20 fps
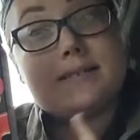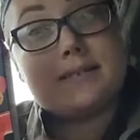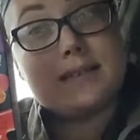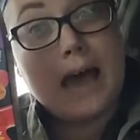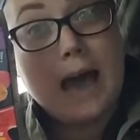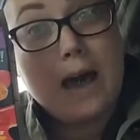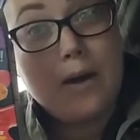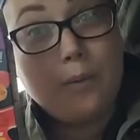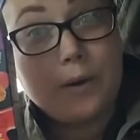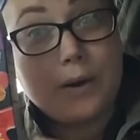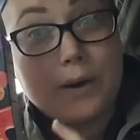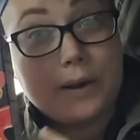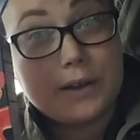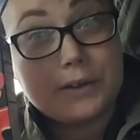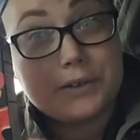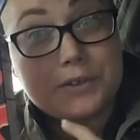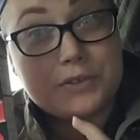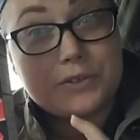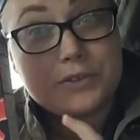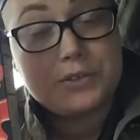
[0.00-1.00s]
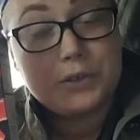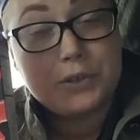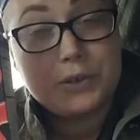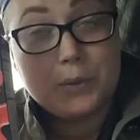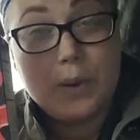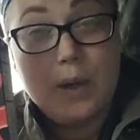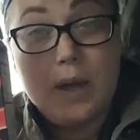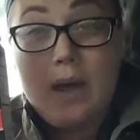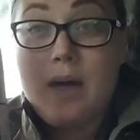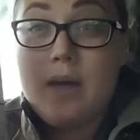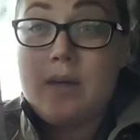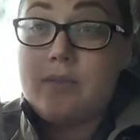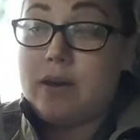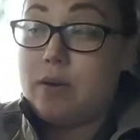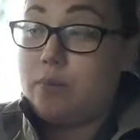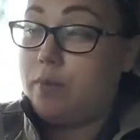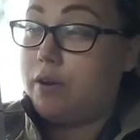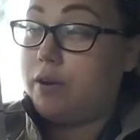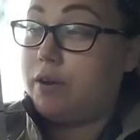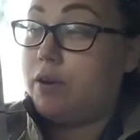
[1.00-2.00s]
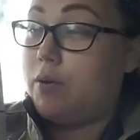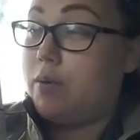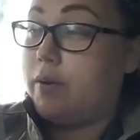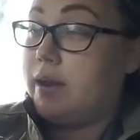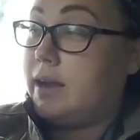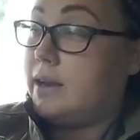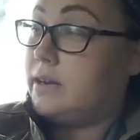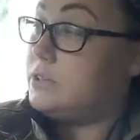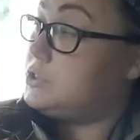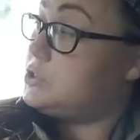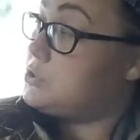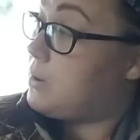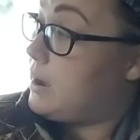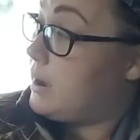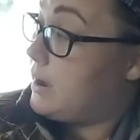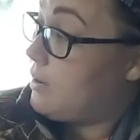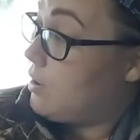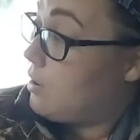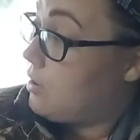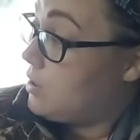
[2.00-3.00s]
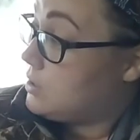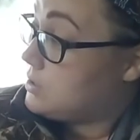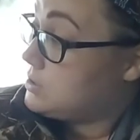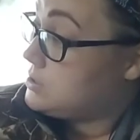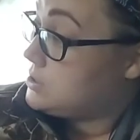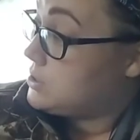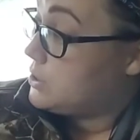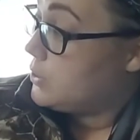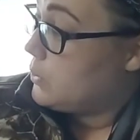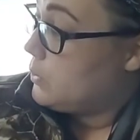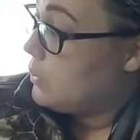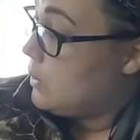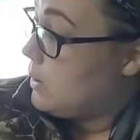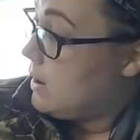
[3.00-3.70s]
sour Gushers too that we're going to go ahead and try also.